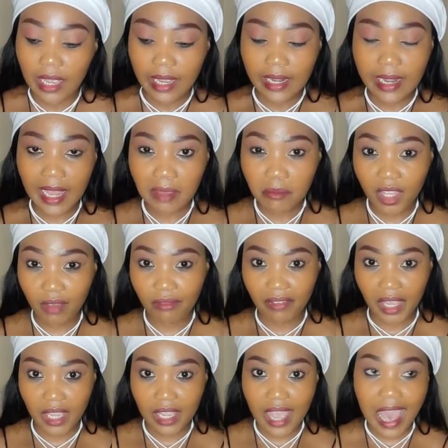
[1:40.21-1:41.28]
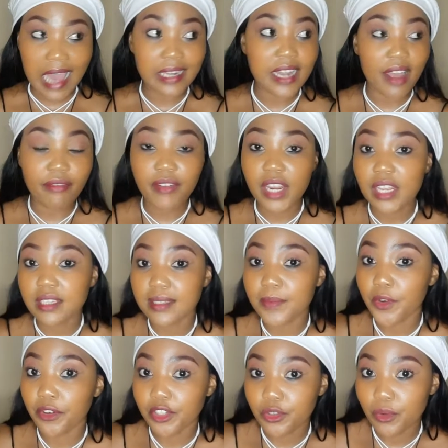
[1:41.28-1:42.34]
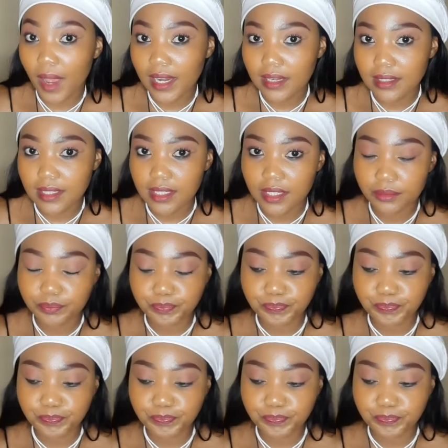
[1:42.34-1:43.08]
name giving and African spirituality.